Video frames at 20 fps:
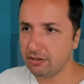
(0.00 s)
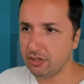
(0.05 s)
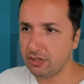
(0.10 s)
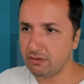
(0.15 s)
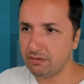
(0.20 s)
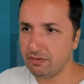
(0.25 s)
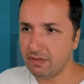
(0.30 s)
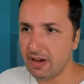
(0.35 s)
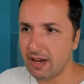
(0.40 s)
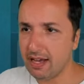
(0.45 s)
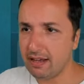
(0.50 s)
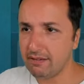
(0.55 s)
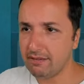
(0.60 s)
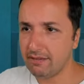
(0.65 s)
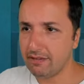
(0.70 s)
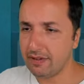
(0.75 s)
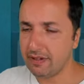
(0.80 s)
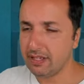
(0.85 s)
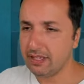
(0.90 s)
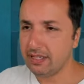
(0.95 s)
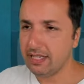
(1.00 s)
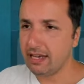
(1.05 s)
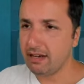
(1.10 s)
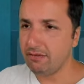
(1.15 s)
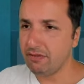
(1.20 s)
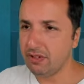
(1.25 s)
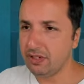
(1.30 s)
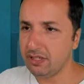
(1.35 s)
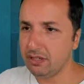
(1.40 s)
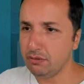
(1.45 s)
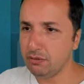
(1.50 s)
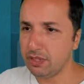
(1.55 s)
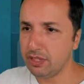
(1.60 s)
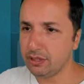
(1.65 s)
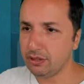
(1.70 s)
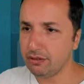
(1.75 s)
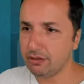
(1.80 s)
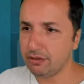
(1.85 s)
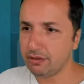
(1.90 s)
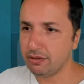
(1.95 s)
g five, definitely the way to
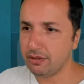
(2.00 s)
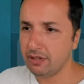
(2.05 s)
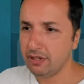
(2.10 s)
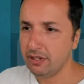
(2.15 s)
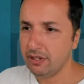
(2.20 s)
go.